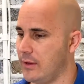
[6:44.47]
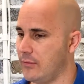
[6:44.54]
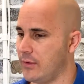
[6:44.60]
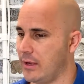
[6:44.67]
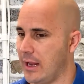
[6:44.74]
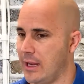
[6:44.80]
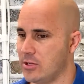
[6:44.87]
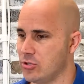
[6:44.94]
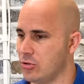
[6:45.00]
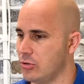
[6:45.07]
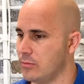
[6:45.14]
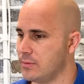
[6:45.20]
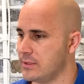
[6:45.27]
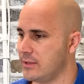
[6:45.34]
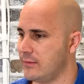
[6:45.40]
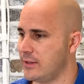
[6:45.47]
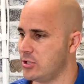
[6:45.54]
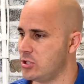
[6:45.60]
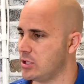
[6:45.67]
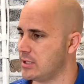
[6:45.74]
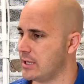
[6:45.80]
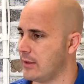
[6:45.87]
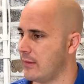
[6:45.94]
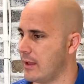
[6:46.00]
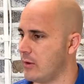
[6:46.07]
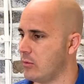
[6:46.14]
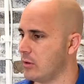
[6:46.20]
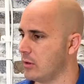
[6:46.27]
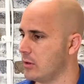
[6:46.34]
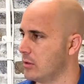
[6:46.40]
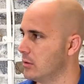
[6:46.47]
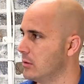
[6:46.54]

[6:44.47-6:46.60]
different age groups, divisions. How'd that work?